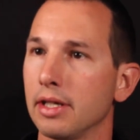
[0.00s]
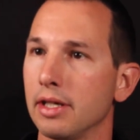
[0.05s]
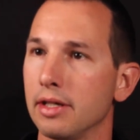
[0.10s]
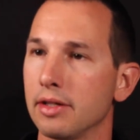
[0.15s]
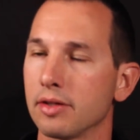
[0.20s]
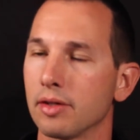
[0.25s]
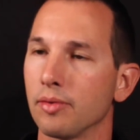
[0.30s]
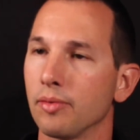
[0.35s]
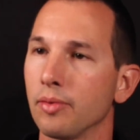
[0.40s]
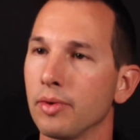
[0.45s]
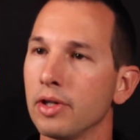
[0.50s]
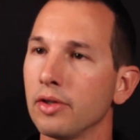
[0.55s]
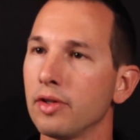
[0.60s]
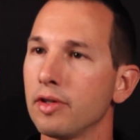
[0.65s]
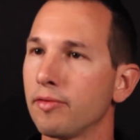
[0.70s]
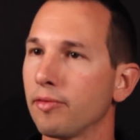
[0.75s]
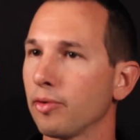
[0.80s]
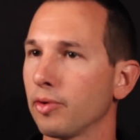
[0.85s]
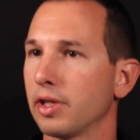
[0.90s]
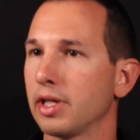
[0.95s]
is it
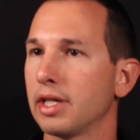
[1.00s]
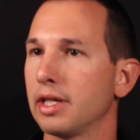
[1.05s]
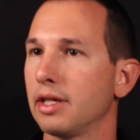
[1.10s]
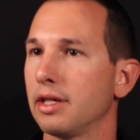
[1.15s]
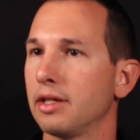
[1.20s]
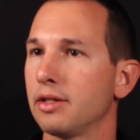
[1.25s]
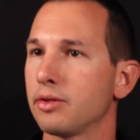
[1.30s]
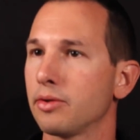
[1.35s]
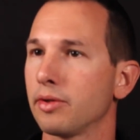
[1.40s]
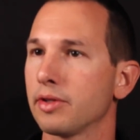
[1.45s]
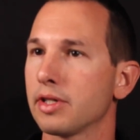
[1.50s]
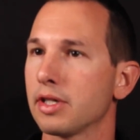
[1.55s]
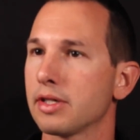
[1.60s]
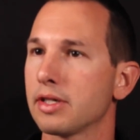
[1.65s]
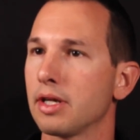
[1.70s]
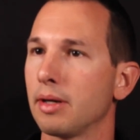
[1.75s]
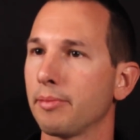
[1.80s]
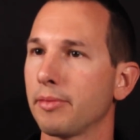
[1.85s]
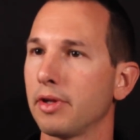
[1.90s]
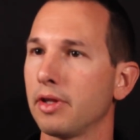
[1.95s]
really for the kids or is it
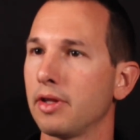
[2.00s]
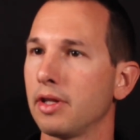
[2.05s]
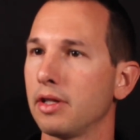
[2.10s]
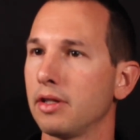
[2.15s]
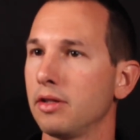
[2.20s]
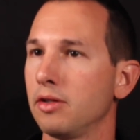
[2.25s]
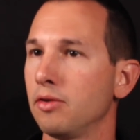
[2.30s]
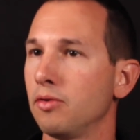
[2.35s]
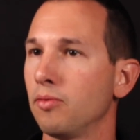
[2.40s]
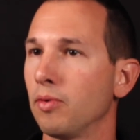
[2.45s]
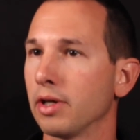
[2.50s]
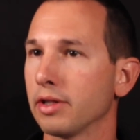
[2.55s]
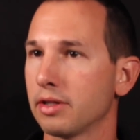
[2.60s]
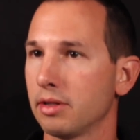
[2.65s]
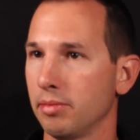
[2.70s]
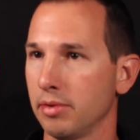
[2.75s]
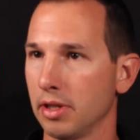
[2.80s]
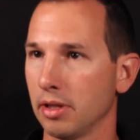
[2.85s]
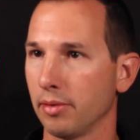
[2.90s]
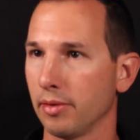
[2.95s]
something that you want
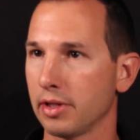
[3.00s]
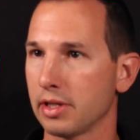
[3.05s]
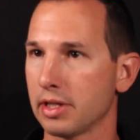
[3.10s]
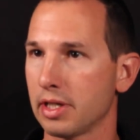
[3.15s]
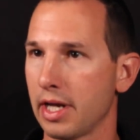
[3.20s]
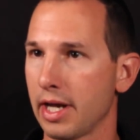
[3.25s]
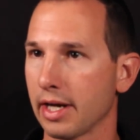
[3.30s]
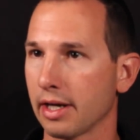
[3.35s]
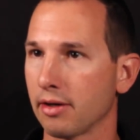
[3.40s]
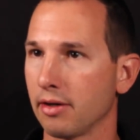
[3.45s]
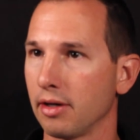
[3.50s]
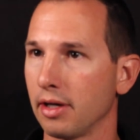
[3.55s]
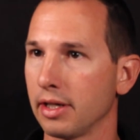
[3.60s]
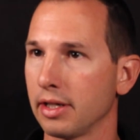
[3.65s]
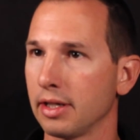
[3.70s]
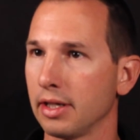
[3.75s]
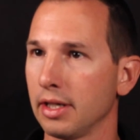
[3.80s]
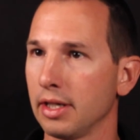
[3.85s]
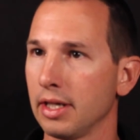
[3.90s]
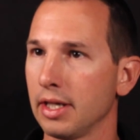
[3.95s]
to be able to snack
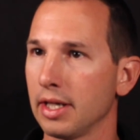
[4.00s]
on?